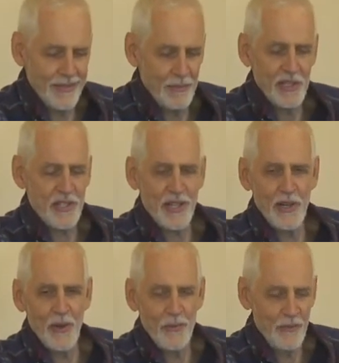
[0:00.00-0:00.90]
months
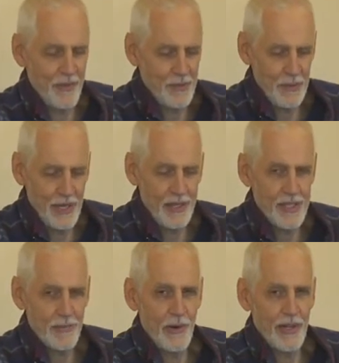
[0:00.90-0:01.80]
ago, but
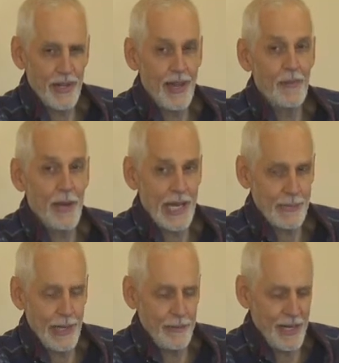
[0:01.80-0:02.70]
this morning it came back
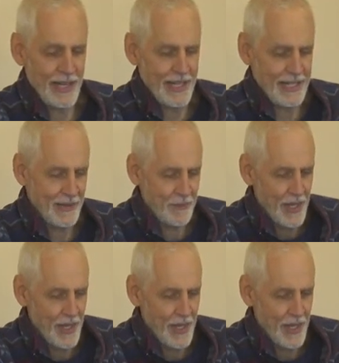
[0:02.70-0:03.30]
to my mind.